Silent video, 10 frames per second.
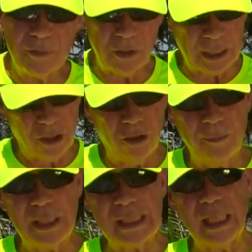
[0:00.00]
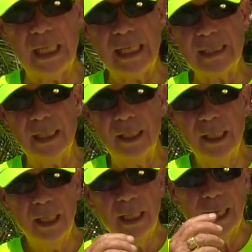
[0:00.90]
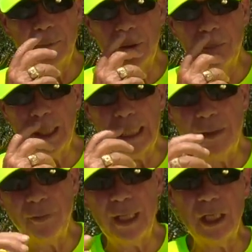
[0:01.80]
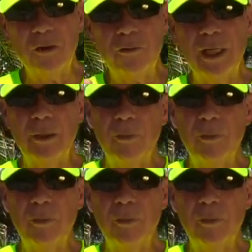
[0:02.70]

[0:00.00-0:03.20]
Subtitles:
So I called my son. I said, I'm going to bring that thing over there.